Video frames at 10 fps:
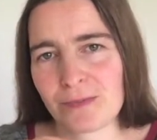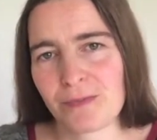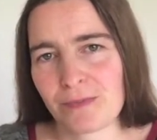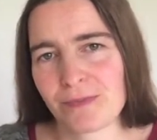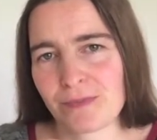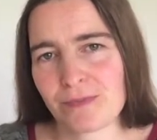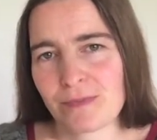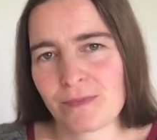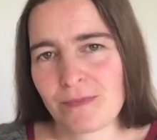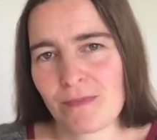
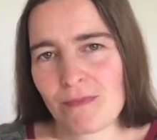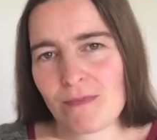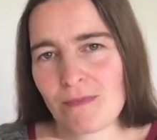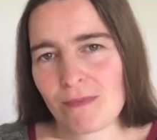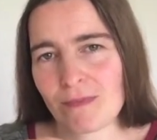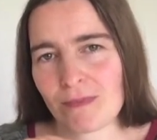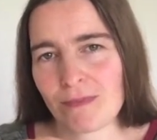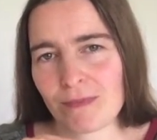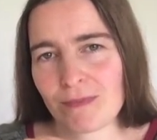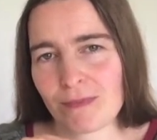
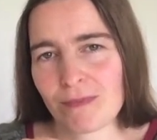[no speech]